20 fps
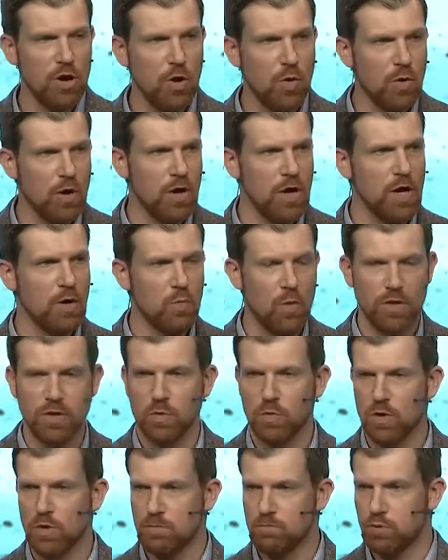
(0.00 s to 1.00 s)
we're in, whether
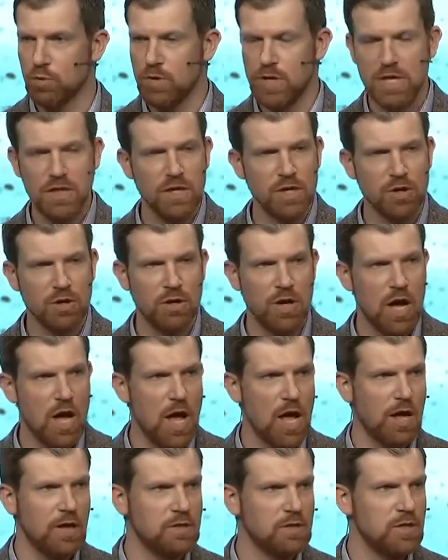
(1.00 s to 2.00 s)
we're breathing or
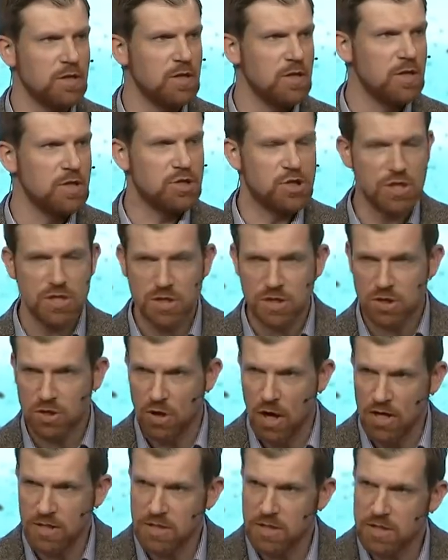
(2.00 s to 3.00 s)
not, Jesus
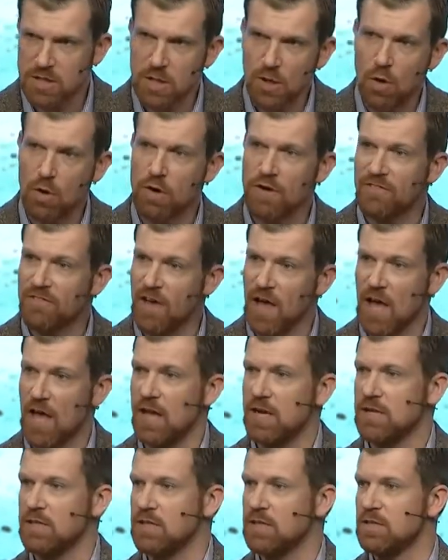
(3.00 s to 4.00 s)
Christ is
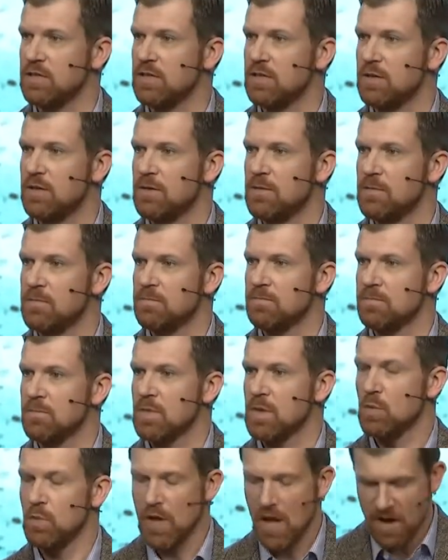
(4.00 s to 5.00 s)
glorified.
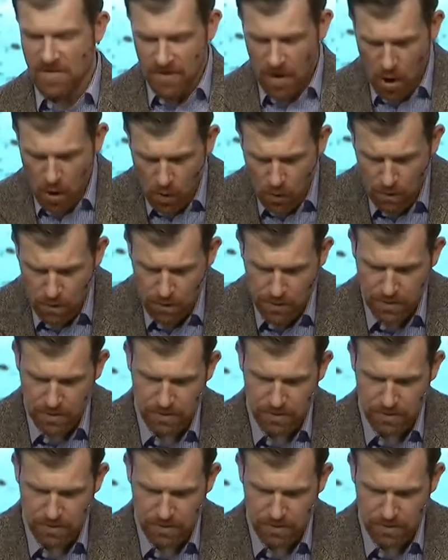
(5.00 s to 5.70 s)
We have hope.